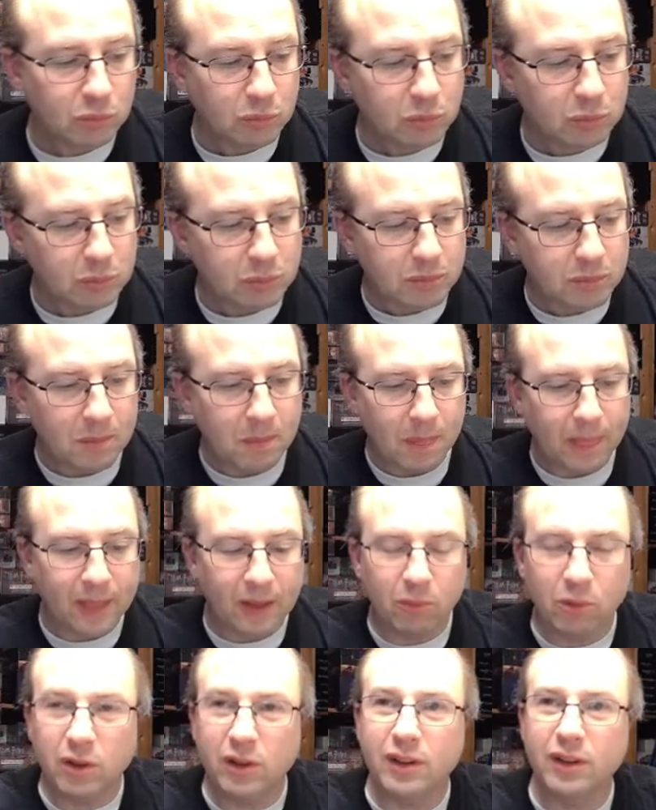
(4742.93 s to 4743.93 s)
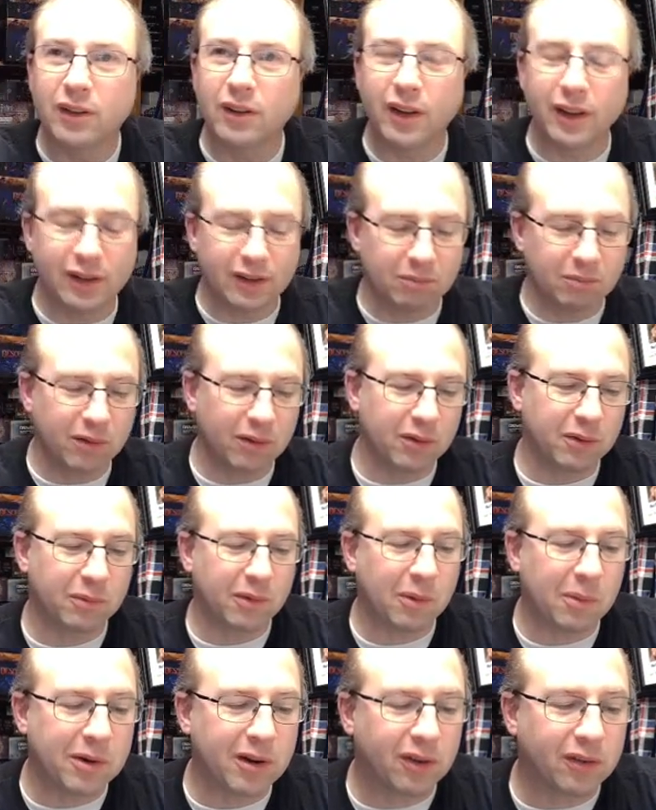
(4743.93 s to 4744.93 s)
I really like
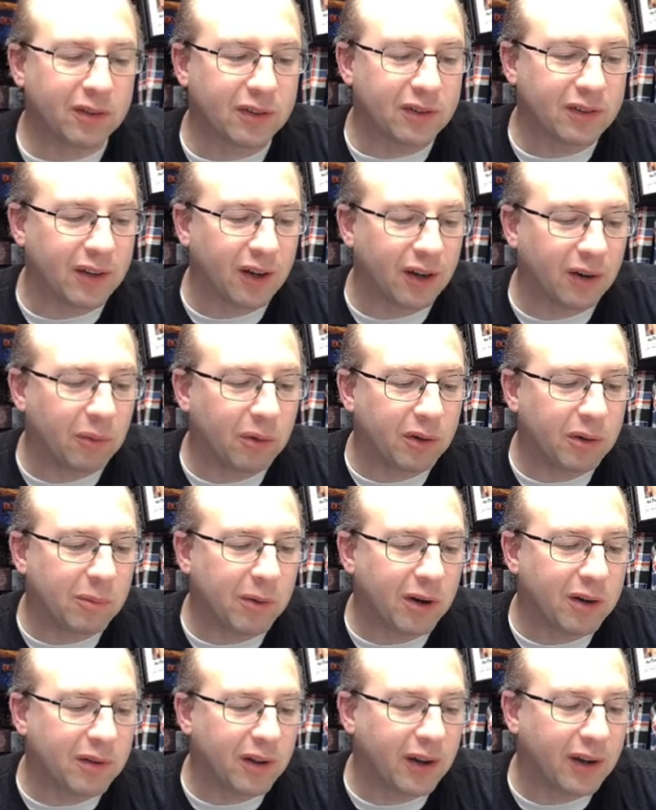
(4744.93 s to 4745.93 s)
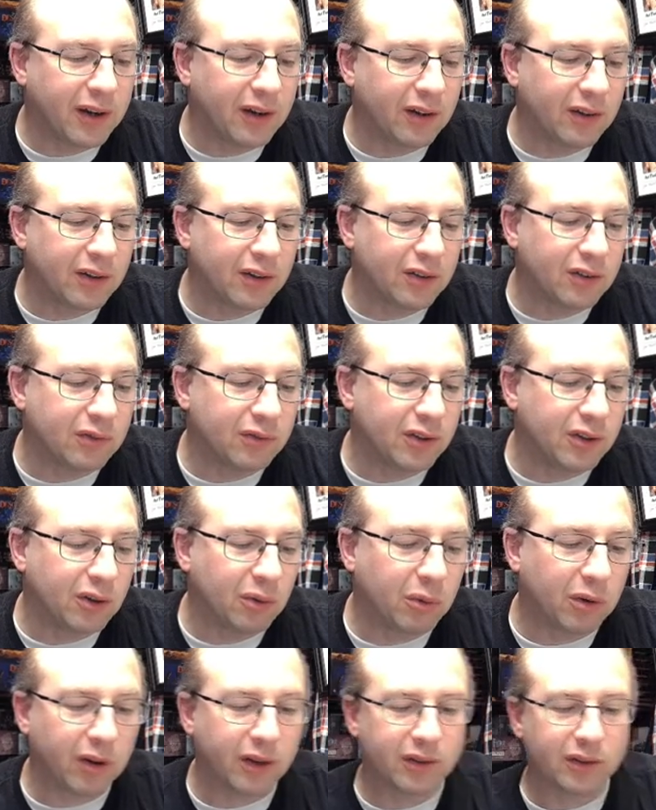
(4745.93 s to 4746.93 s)
everybody else has said. It really reminds me of that Aliens feel,
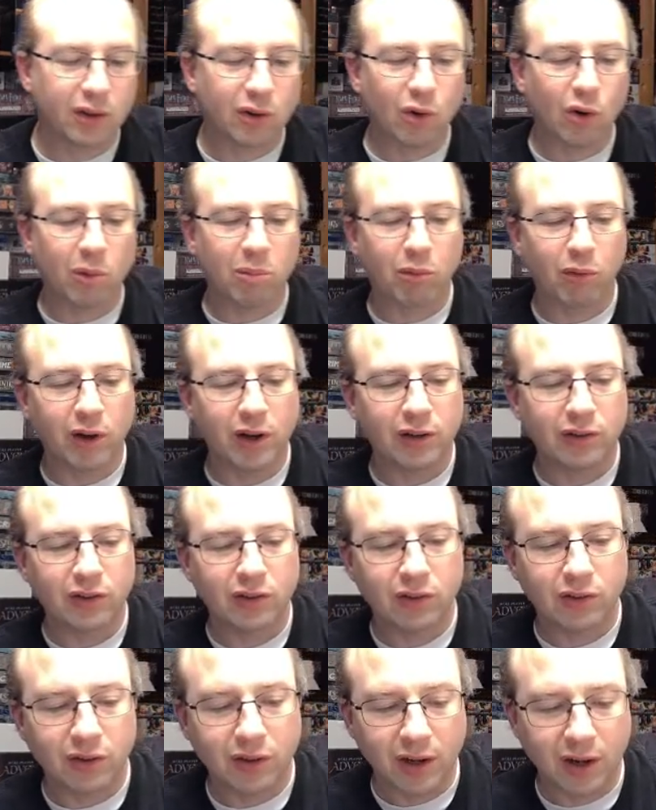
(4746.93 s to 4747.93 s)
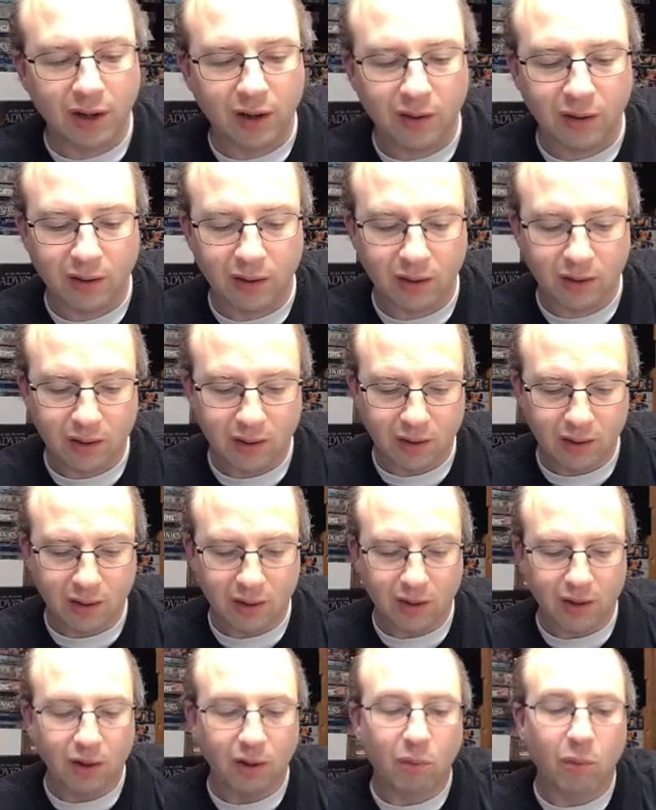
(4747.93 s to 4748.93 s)
where like the corporations are kind of the
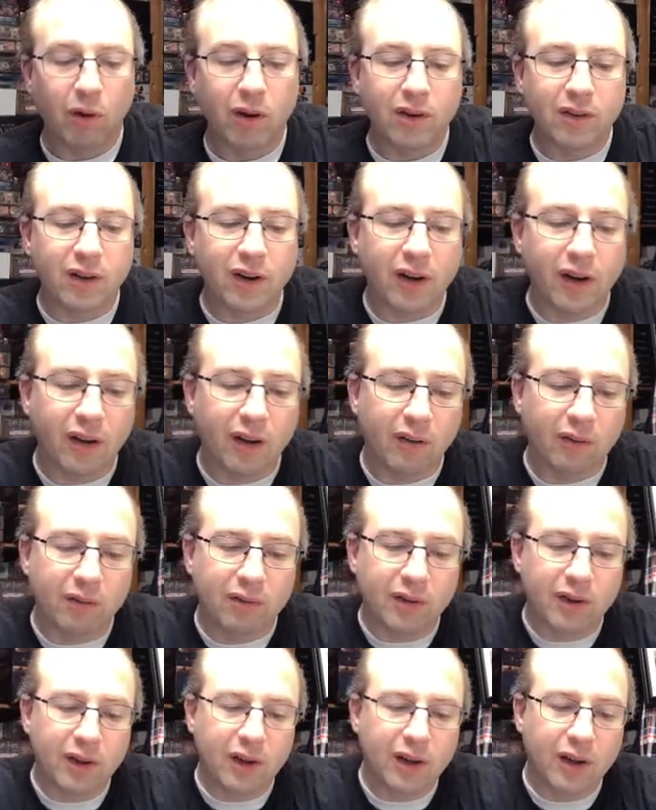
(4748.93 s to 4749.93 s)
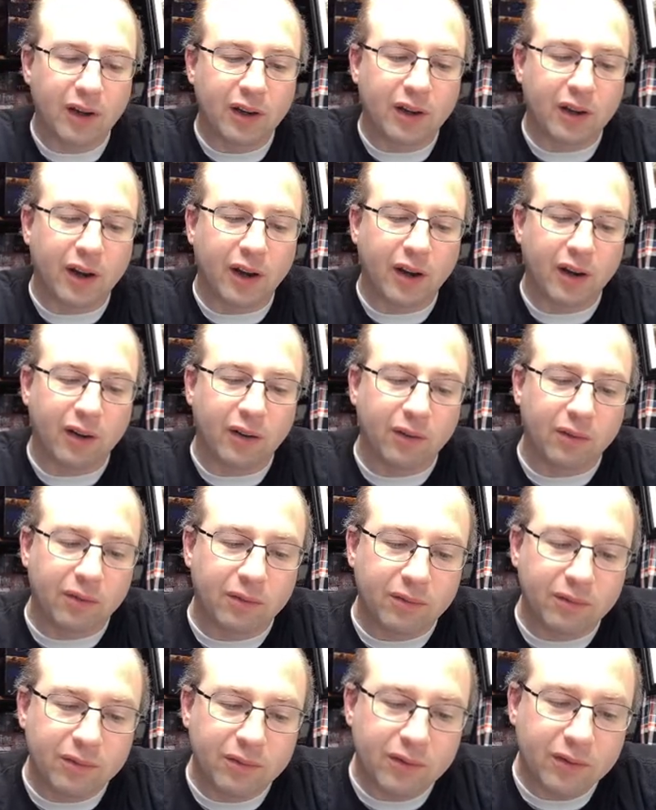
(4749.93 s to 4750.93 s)
ones that have kind of
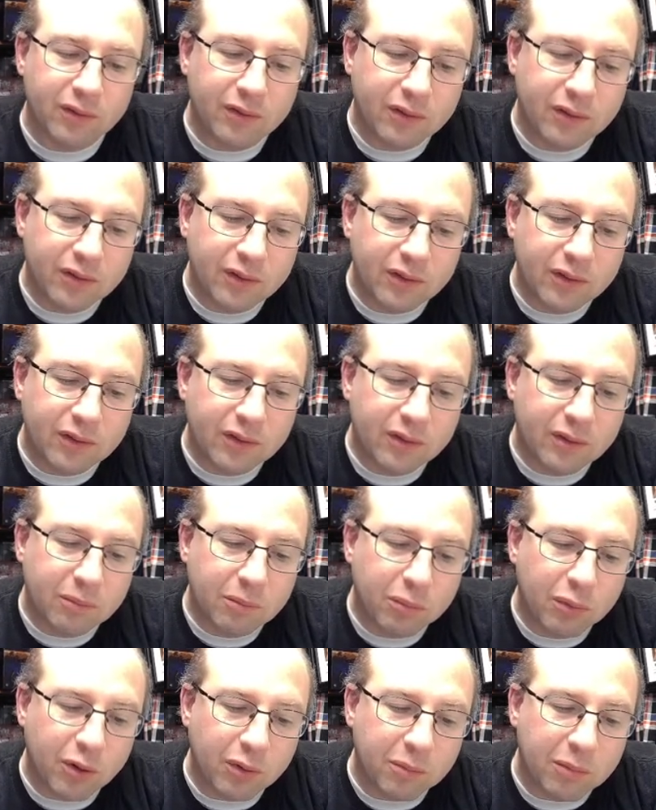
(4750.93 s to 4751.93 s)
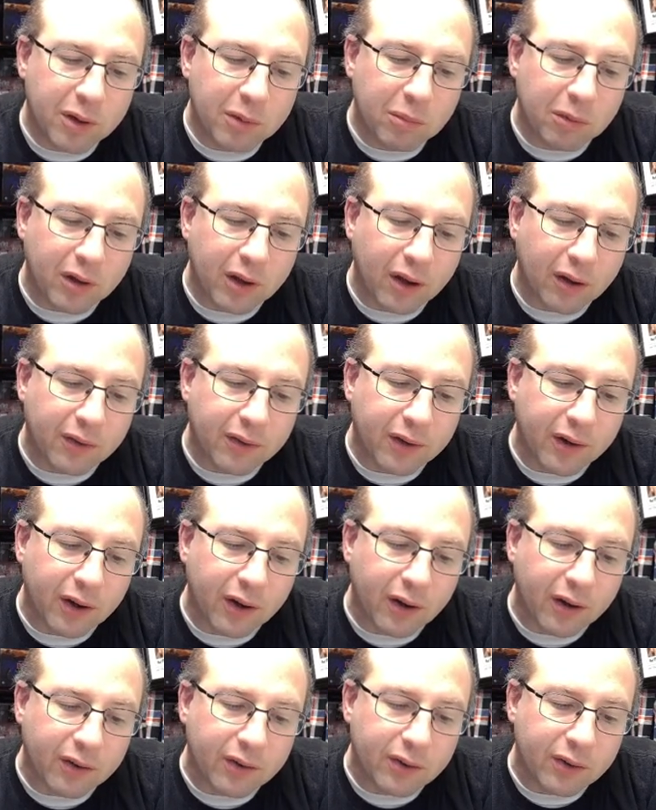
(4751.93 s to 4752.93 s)
put people out
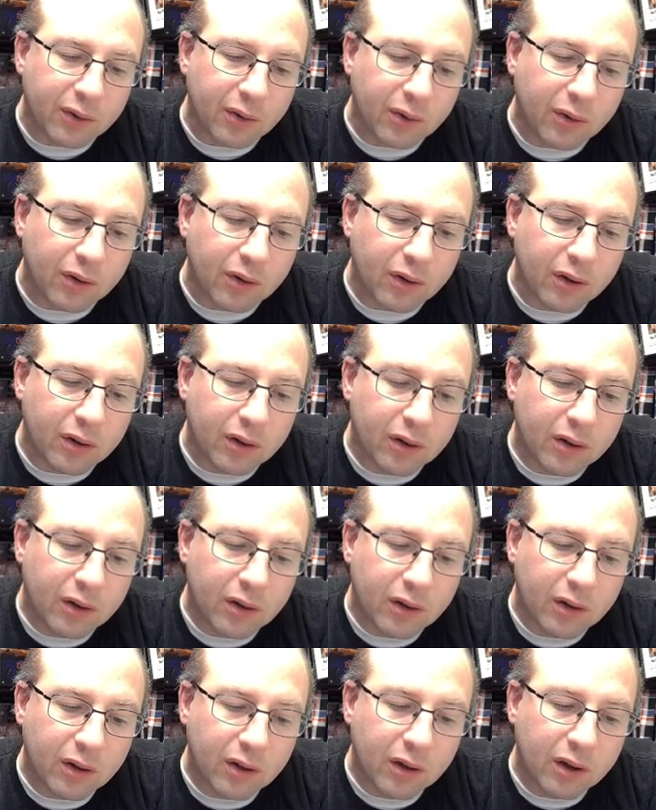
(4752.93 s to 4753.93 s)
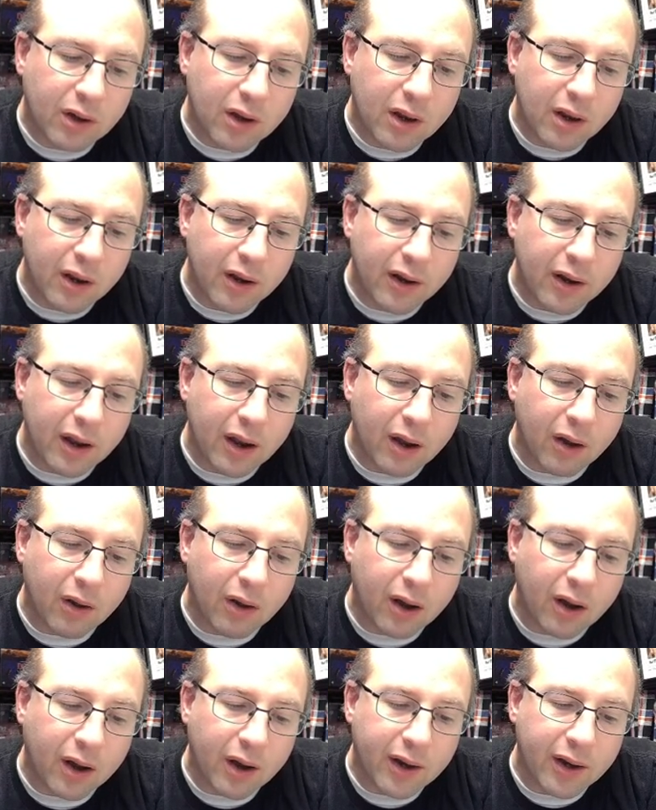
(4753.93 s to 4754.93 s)
there to. Now
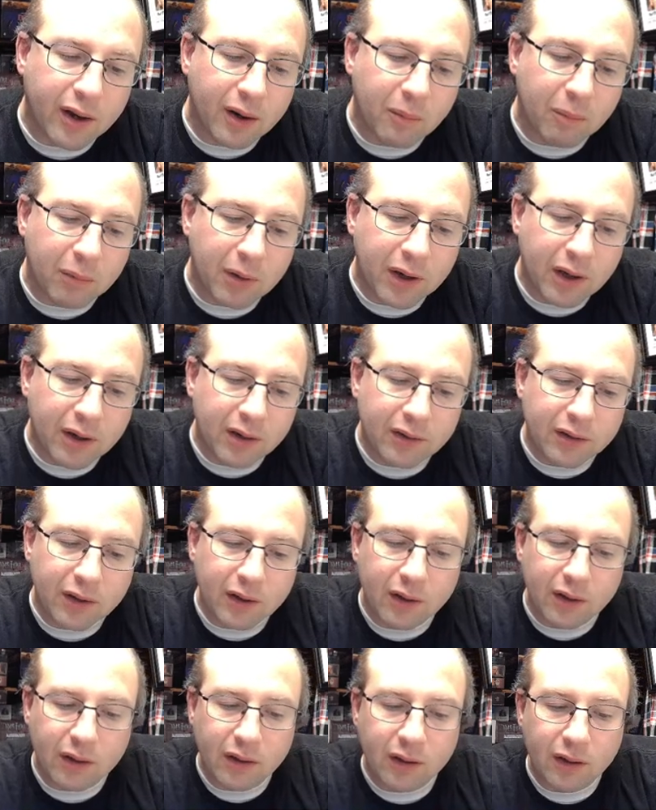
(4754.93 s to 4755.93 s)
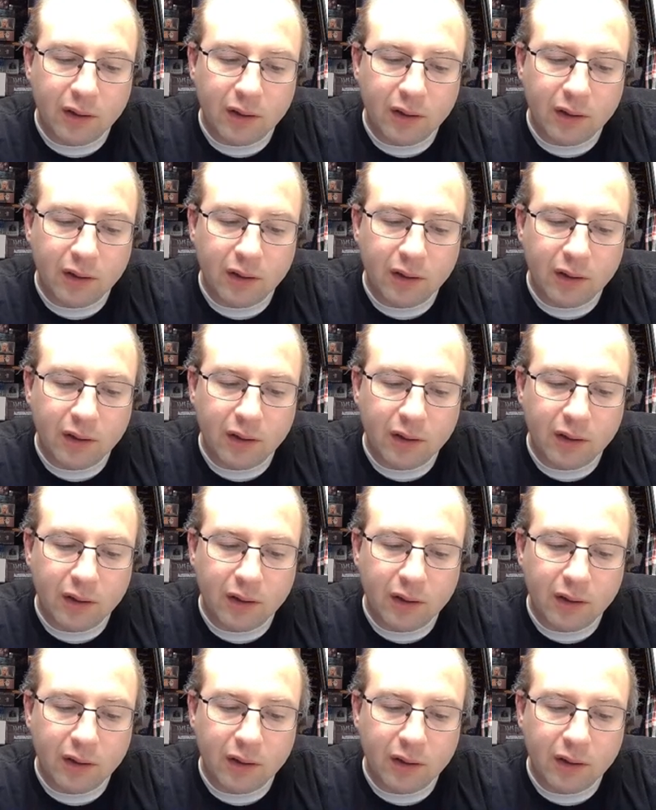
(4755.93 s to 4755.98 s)
I am painting